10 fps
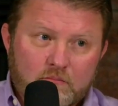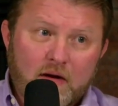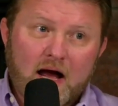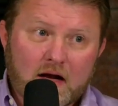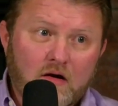
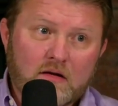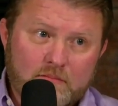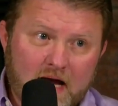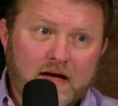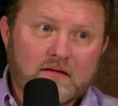I call
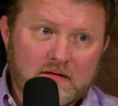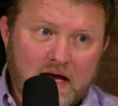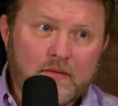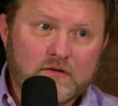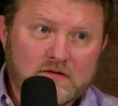it back of the
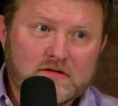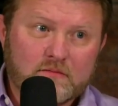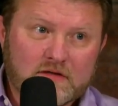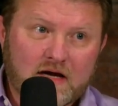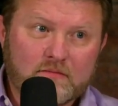napkin
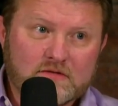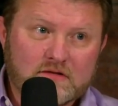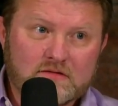sometimes